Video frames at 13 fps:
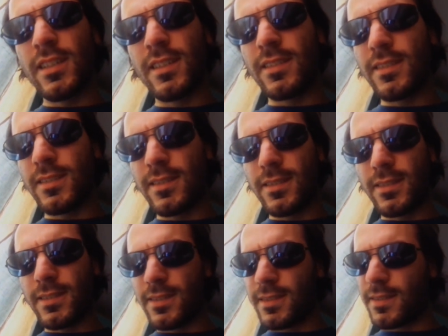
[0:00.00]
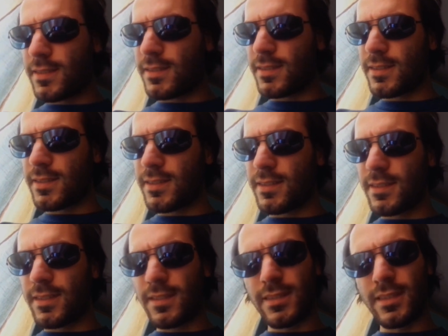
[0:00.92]

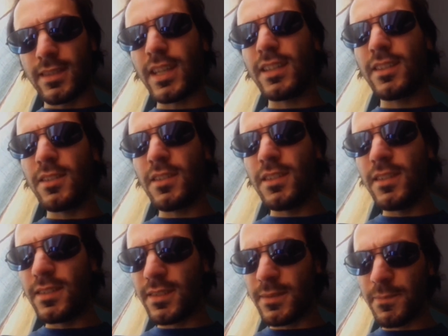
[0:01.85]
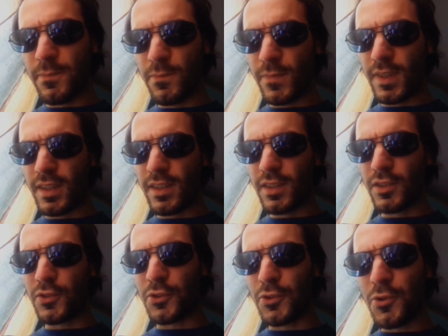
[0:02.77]
said this,
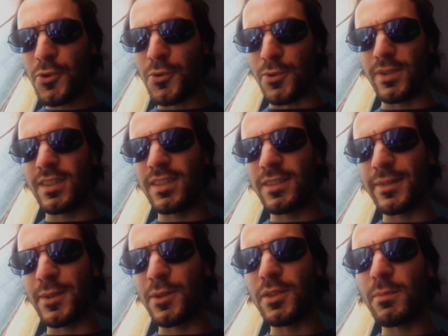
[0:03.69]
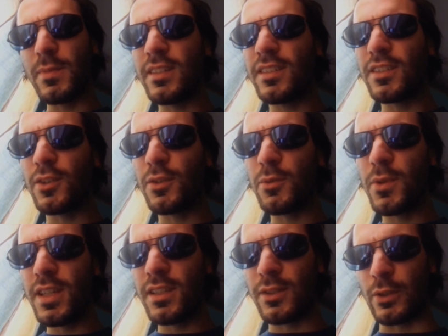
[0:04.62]
so, from the mythical
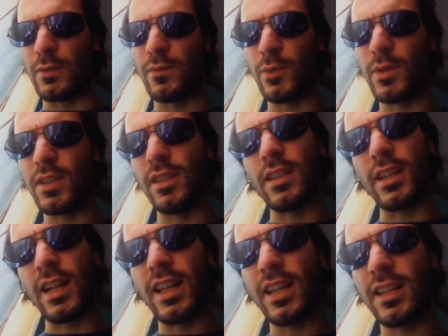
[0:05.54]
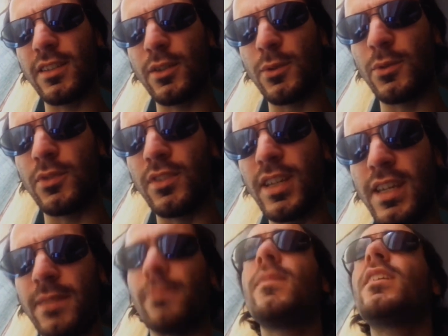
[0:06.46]
window with the colored
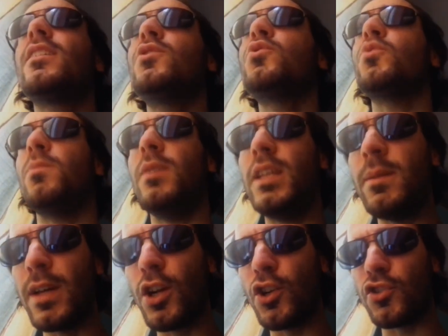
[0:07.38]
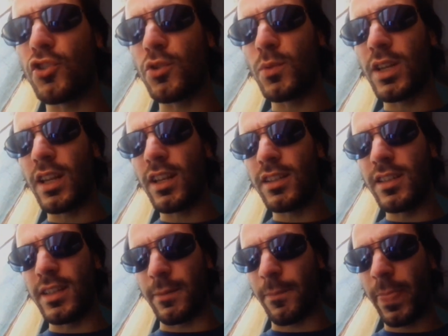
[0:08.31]
curtain, sublime oggi nulla da
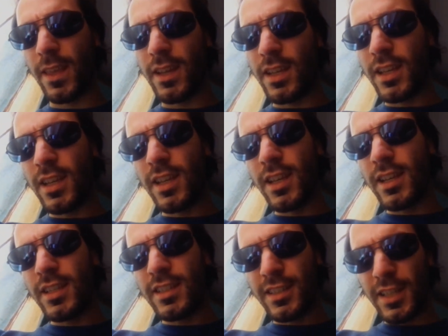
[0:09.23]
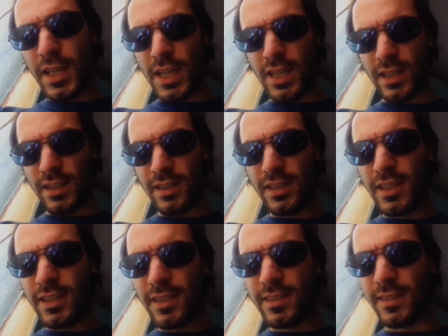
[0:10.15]
dire, and
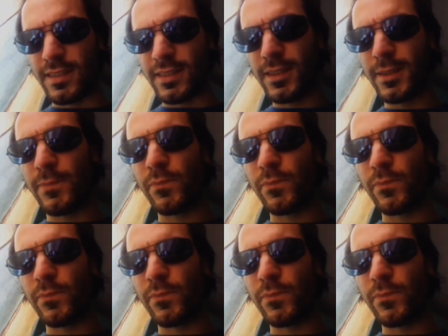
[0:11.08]
it's